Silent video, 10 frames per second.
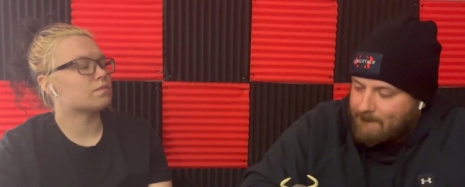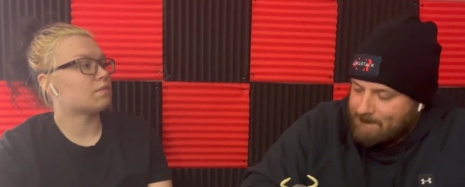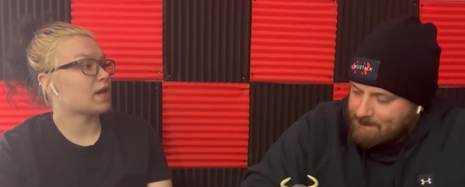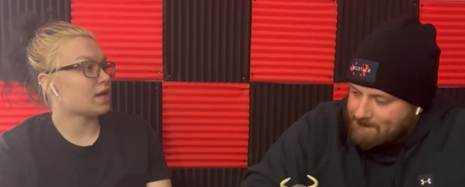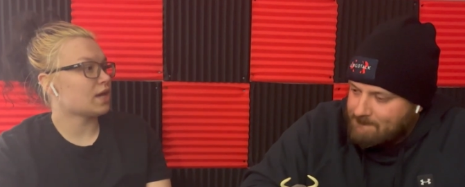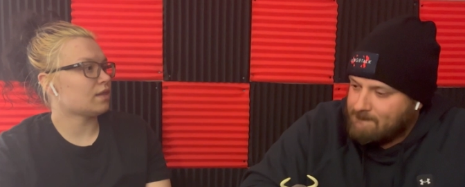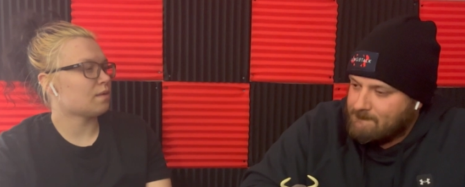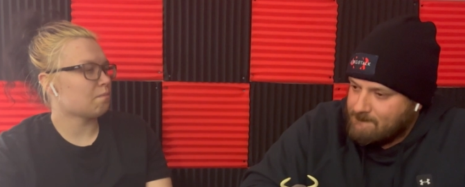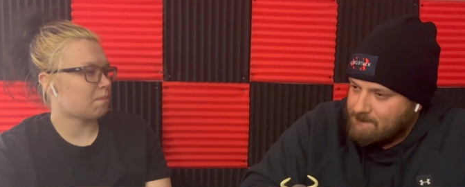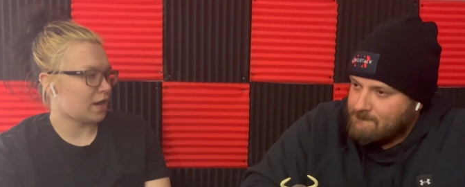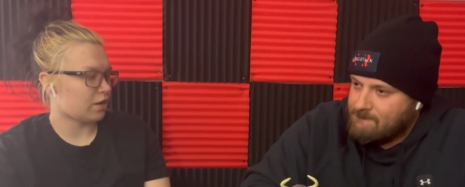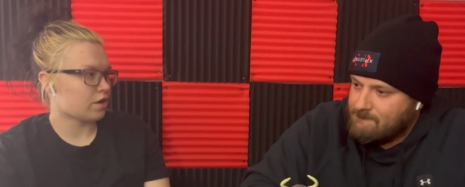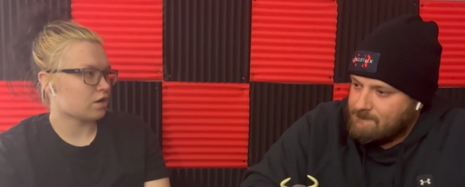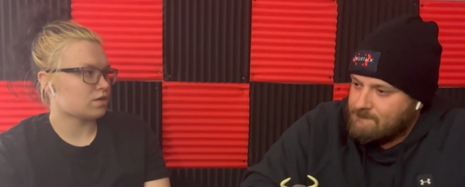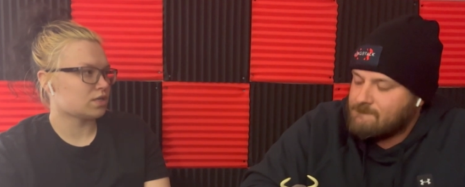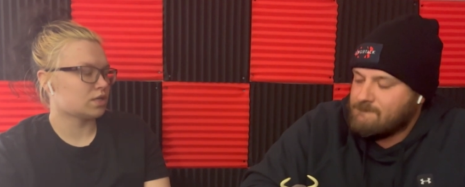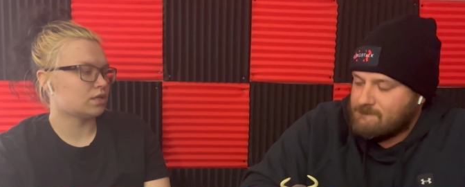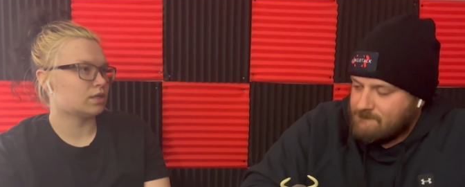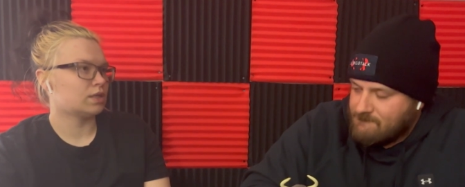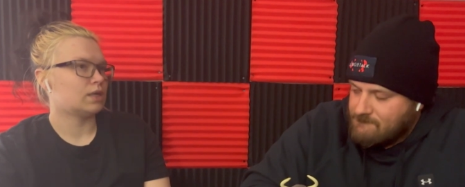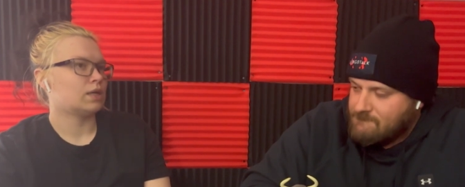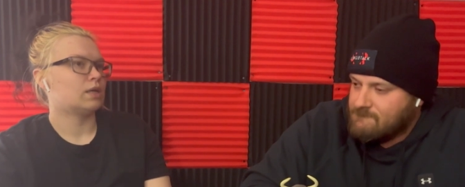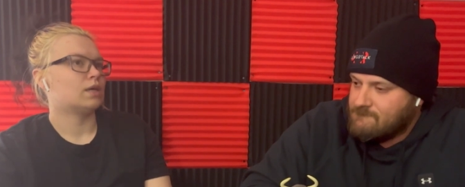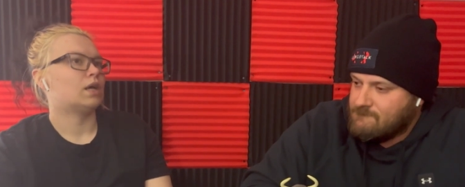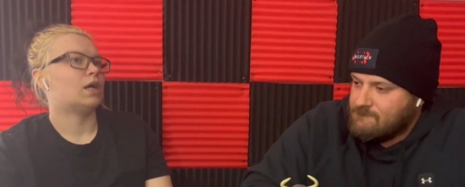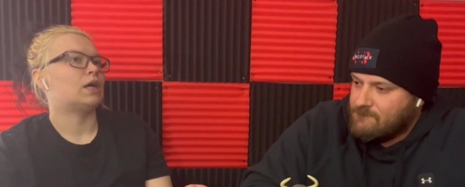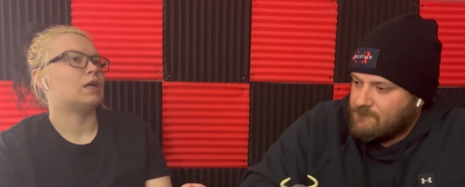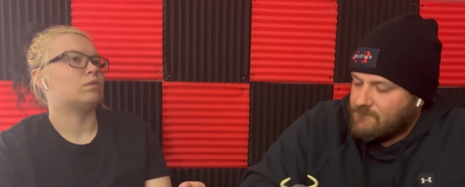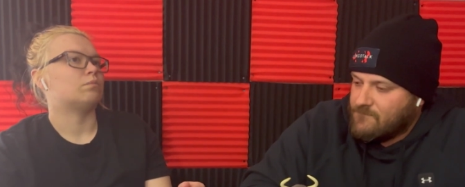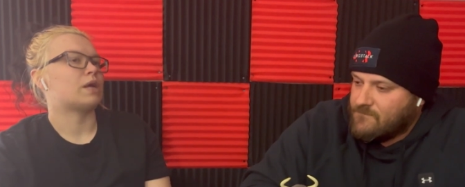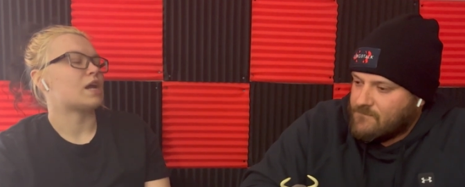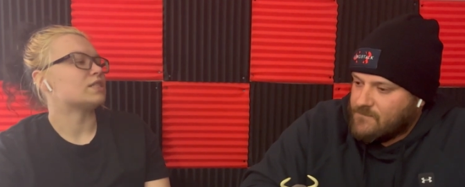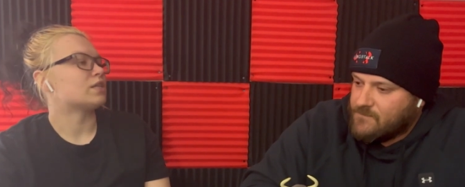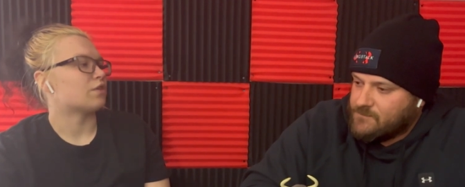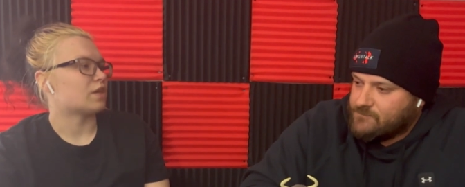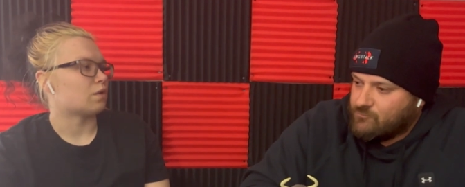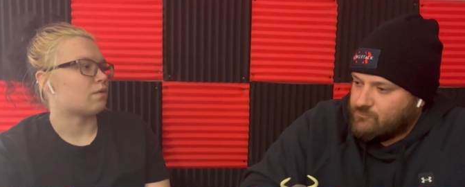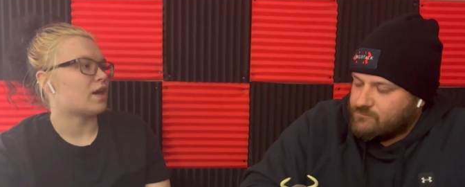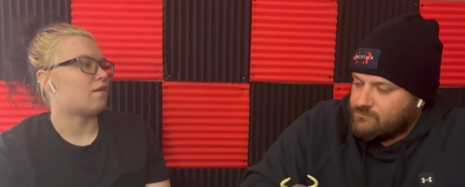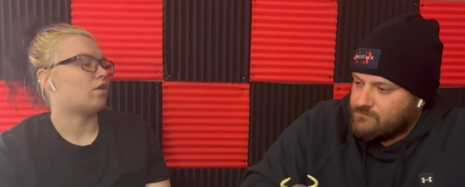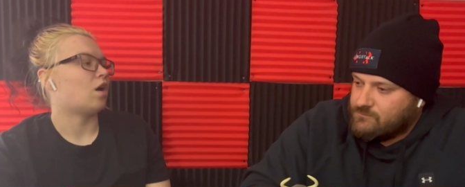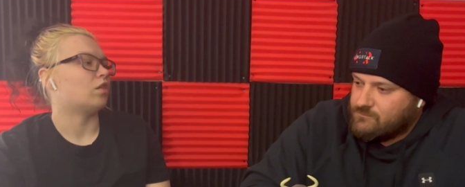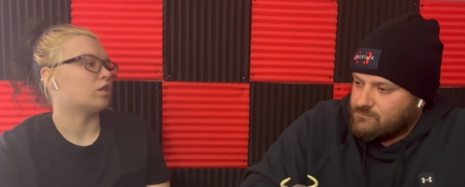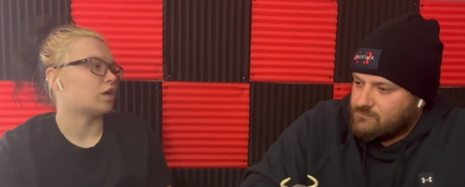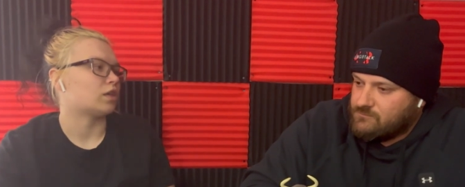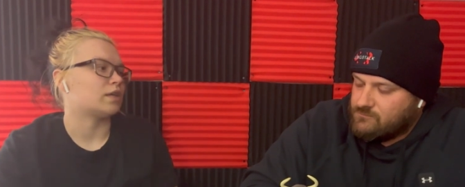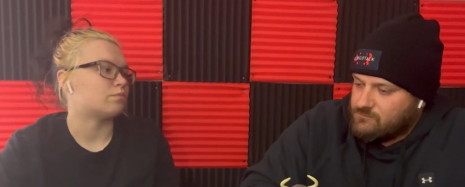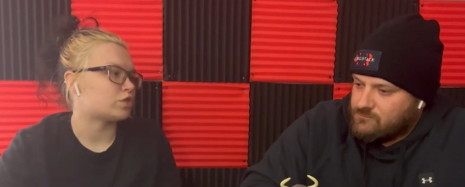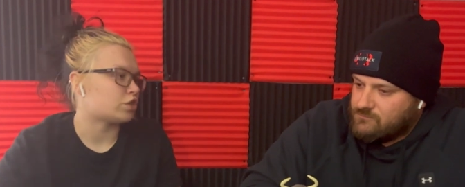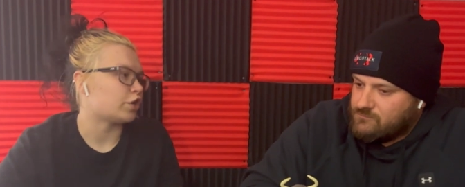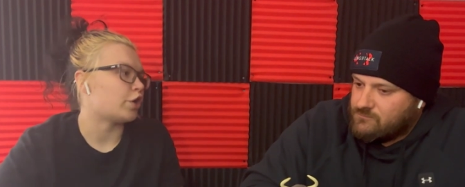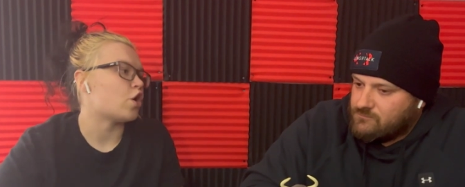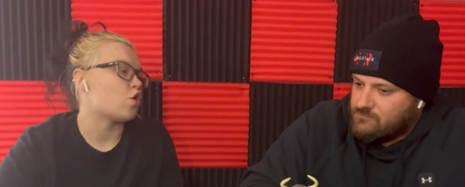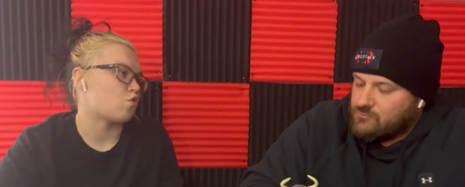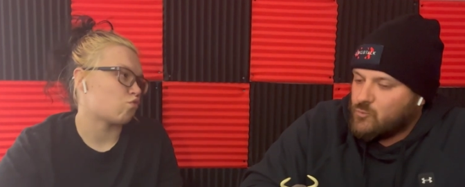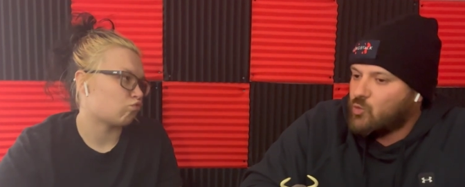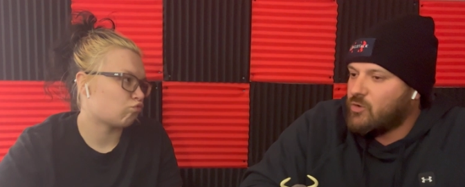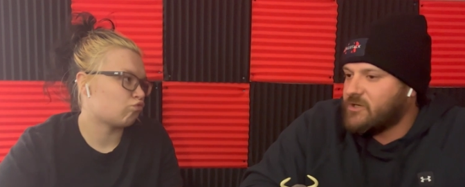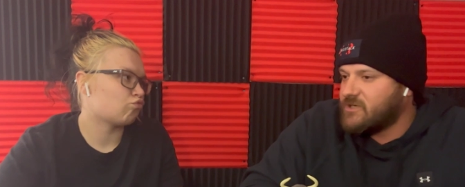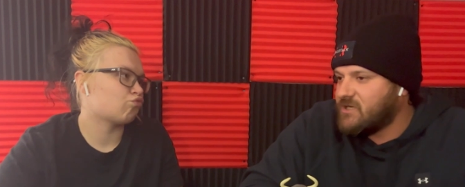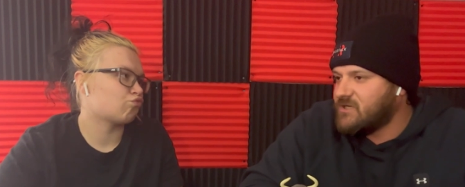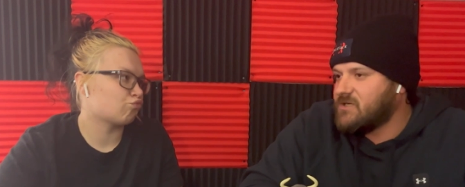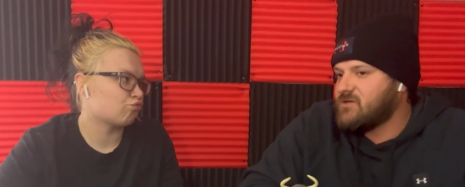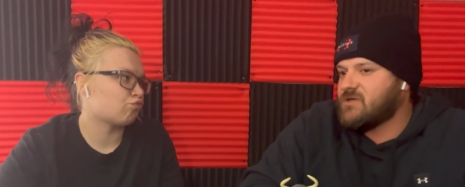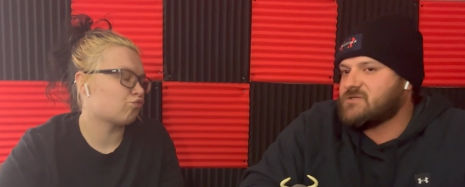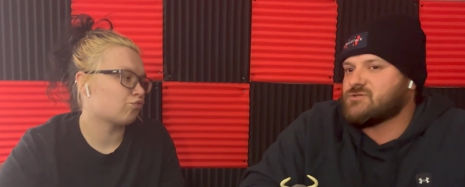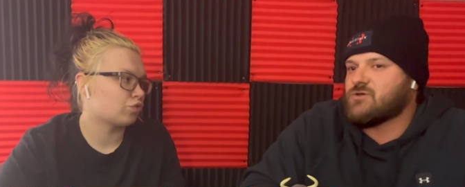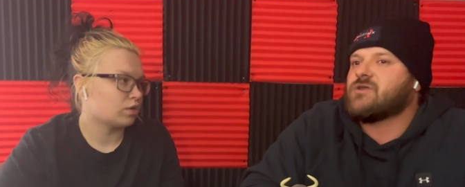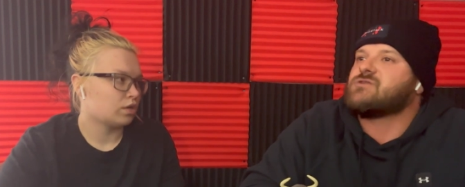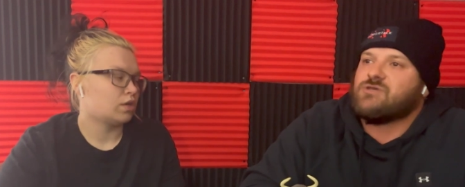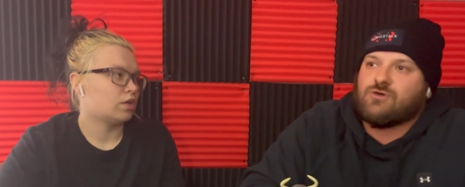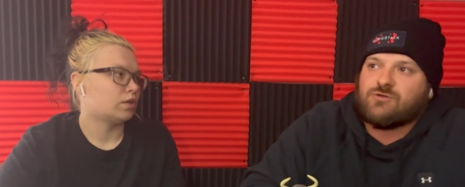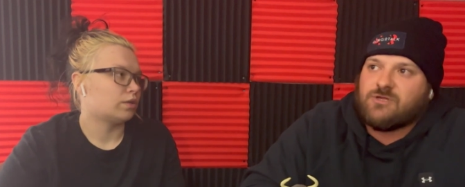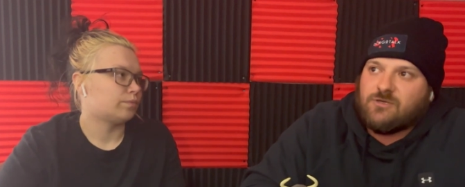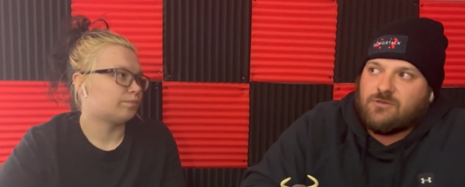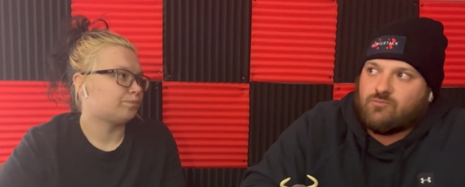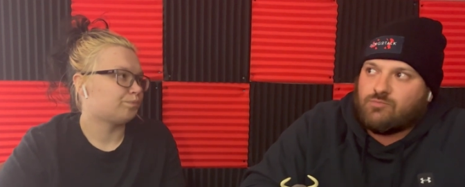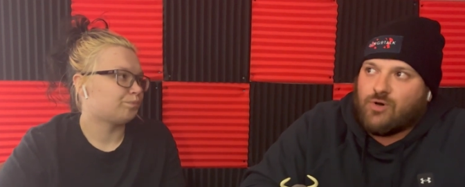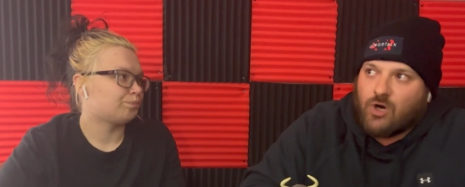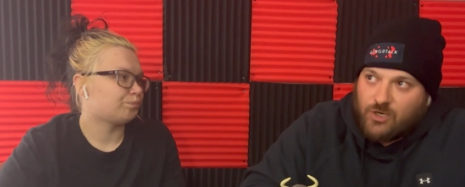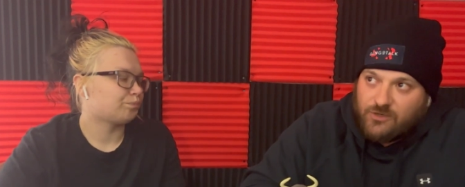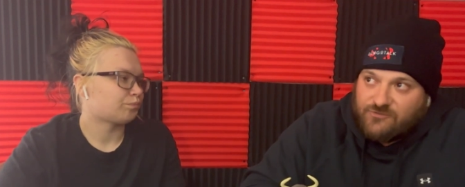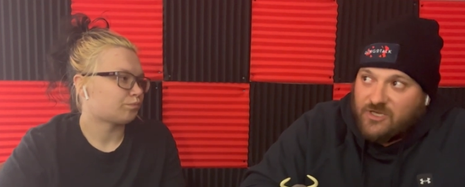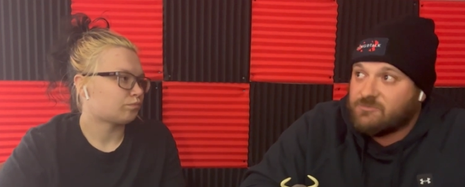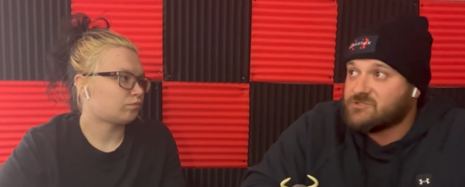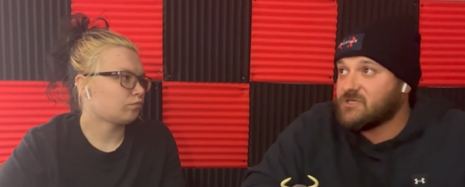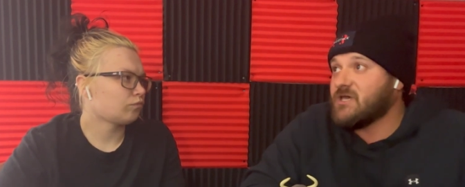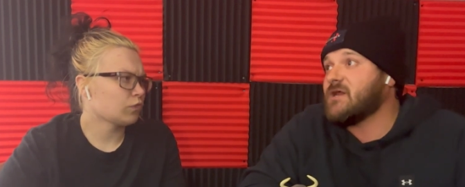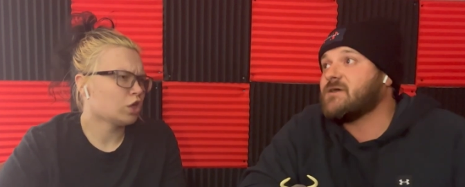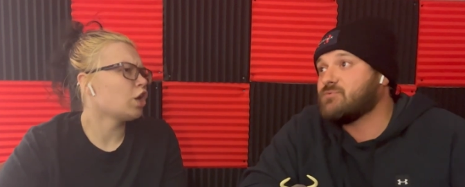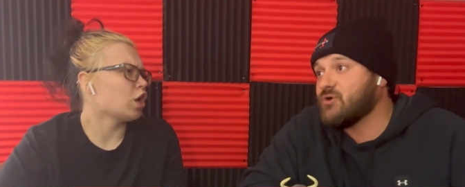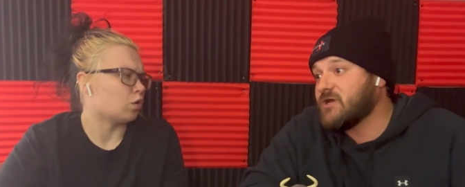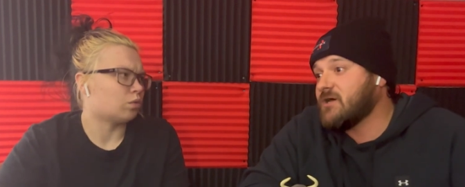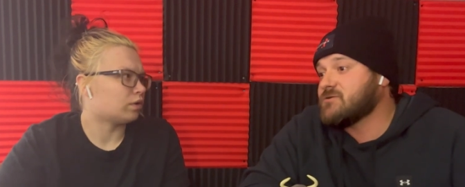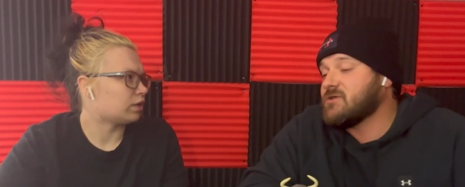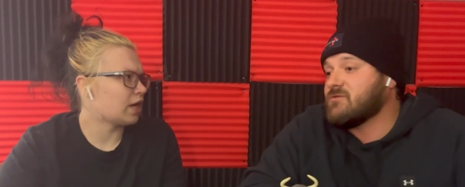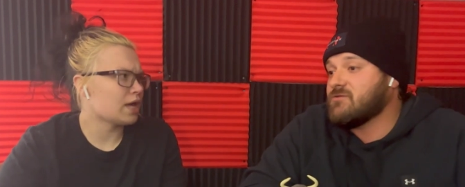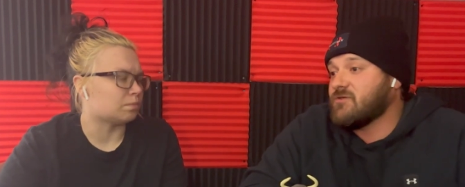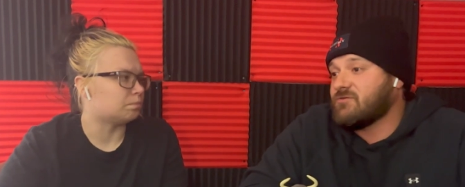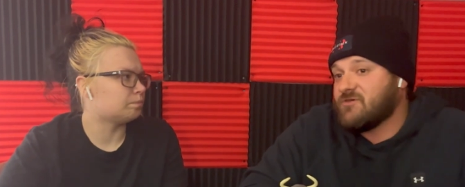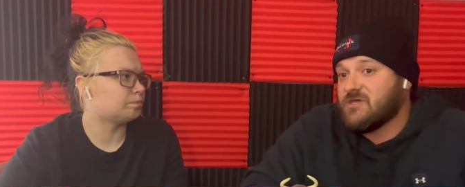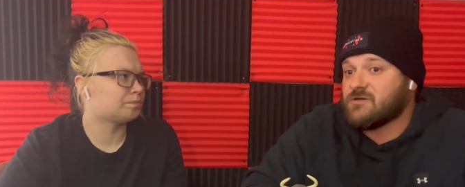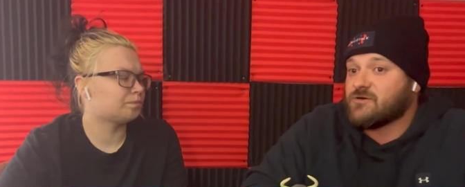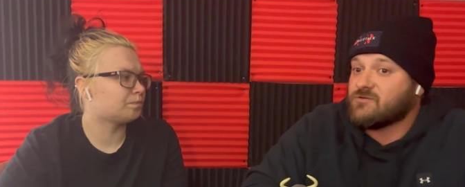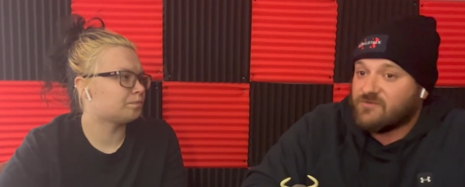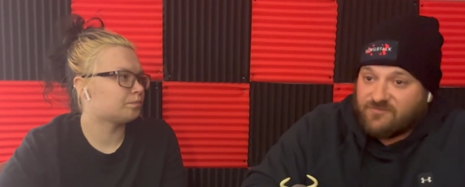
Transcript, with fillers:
Speaker 1: making them better. Um, but I still think we have a, a, lot of leaps to go.
Speaker 2: Well, and, and, that's not the only part of campus. Again, I no, point out the, yeah. the theater, the